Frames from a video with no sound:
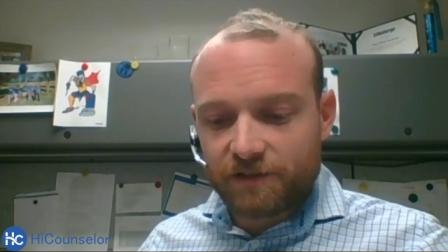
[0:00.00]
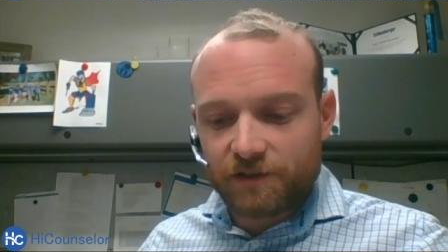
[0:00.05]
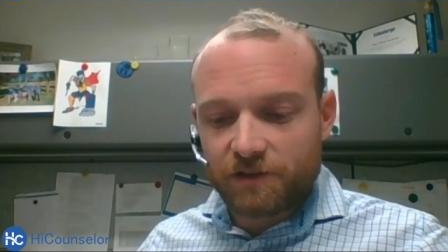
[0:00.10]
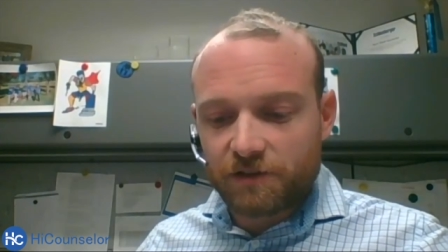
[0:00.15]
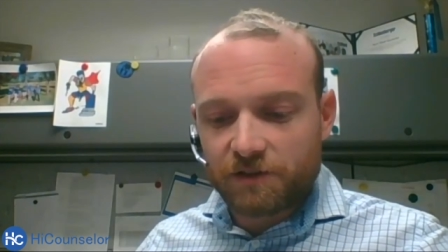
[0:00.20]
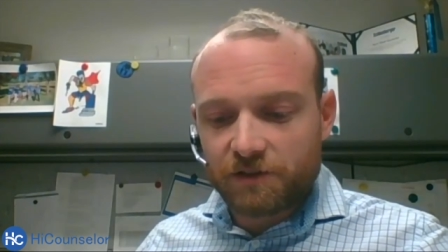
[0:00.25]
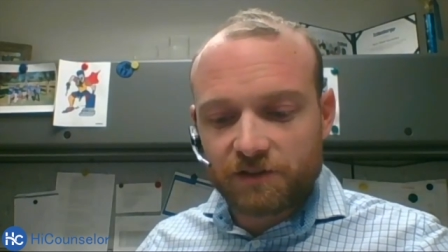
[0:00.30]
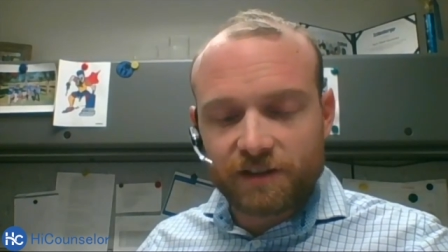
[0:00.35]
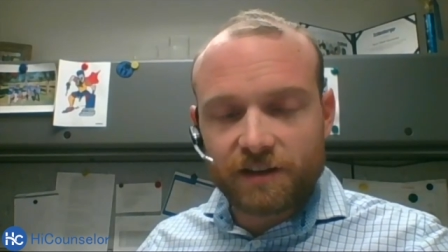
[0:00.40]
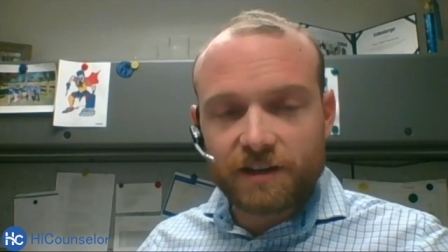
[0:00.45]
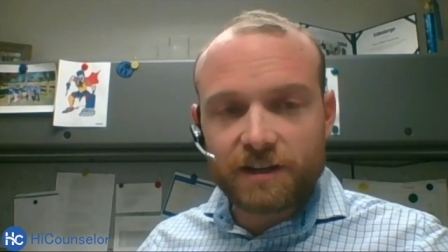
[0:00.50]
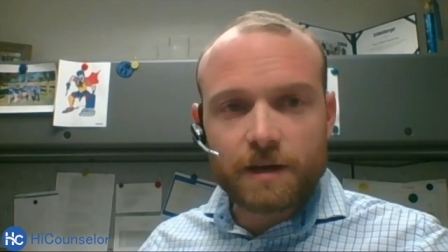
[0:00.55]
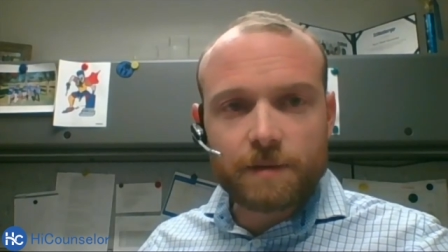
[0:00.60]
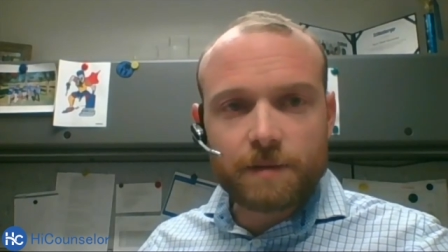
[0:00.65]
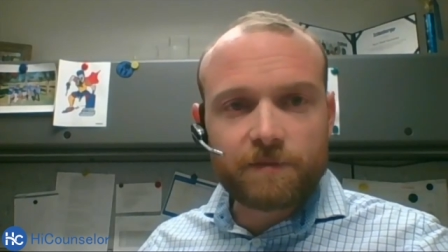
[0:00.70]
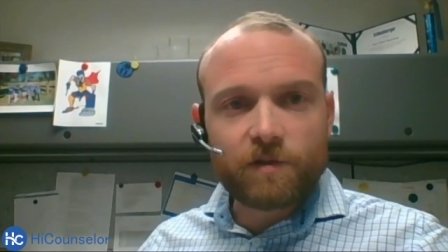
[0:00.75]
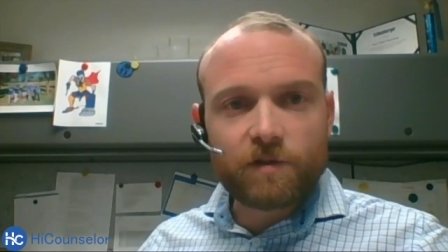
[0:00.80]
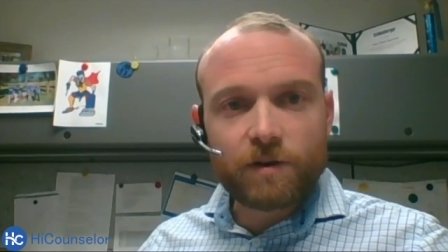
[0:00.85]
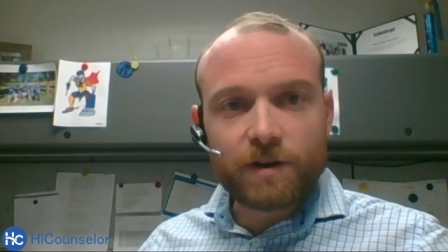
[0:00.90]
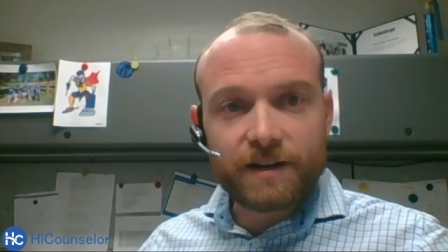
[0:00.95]
You know, study up
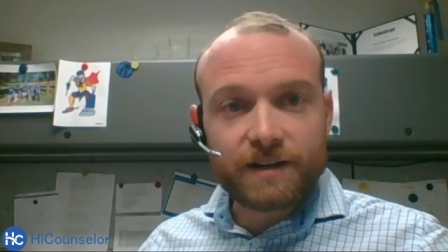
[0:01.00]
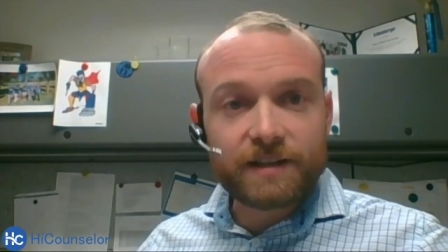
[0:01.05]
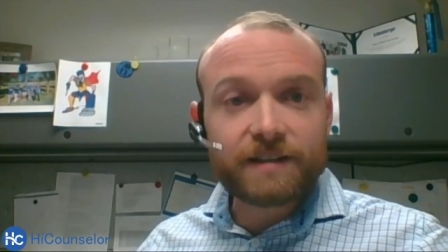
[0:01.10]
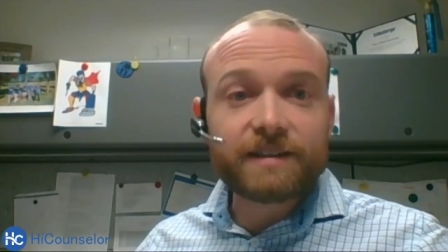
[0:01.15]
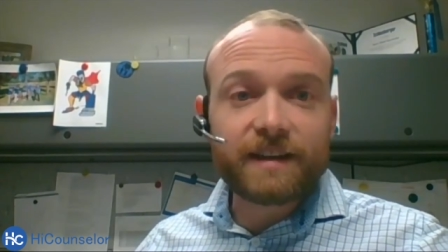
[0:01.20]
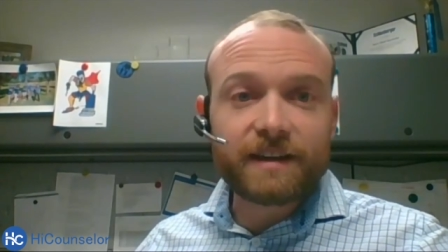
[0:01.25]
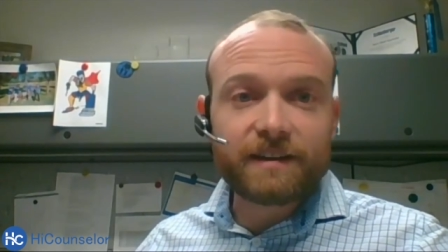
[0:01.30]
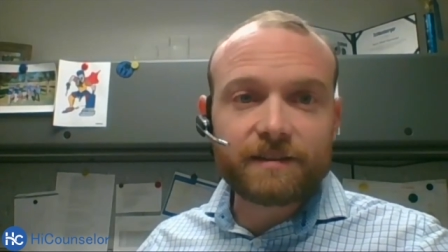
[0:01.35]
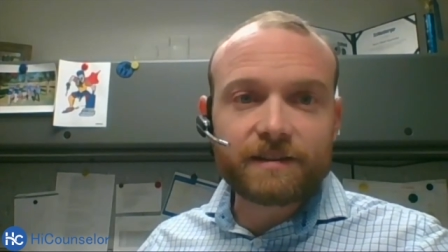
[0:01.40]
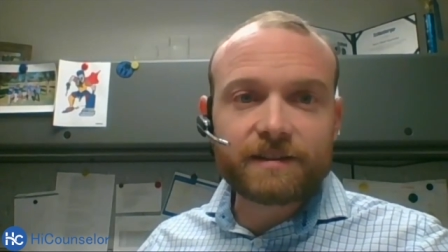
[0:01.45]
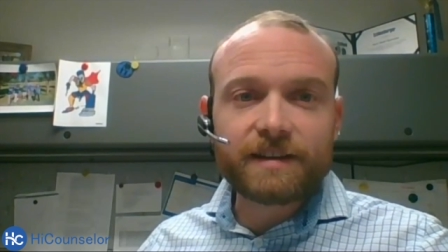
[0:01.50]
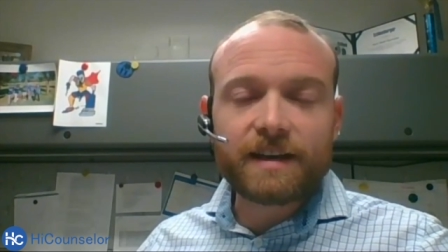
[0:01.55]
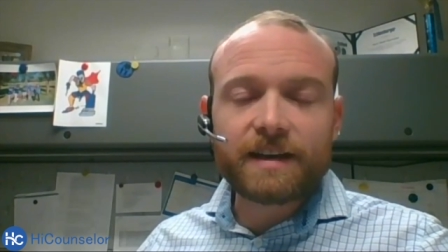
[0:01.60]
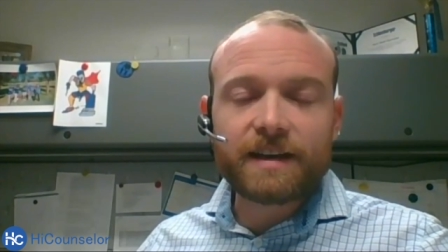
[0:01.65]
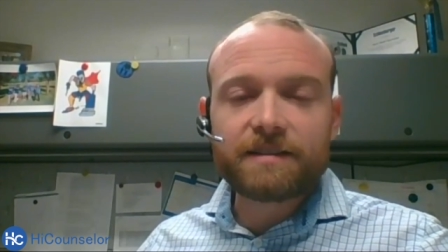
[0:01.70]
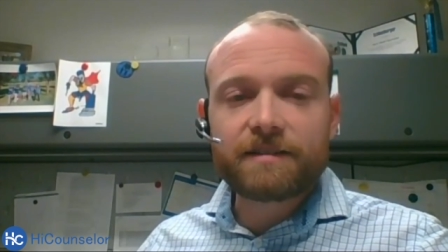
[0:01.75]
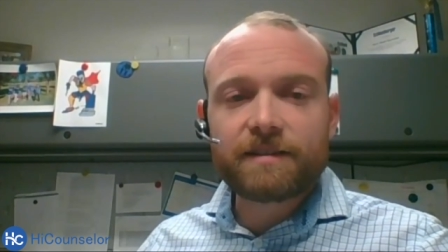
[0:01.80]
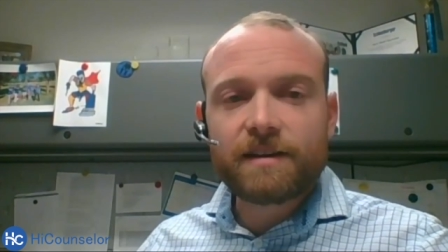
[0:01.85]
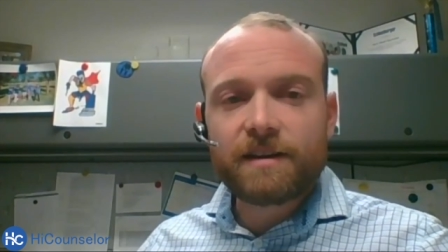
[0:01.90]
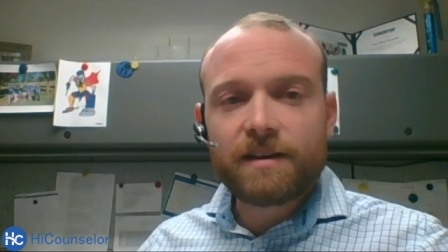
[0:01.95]
for it and take the test,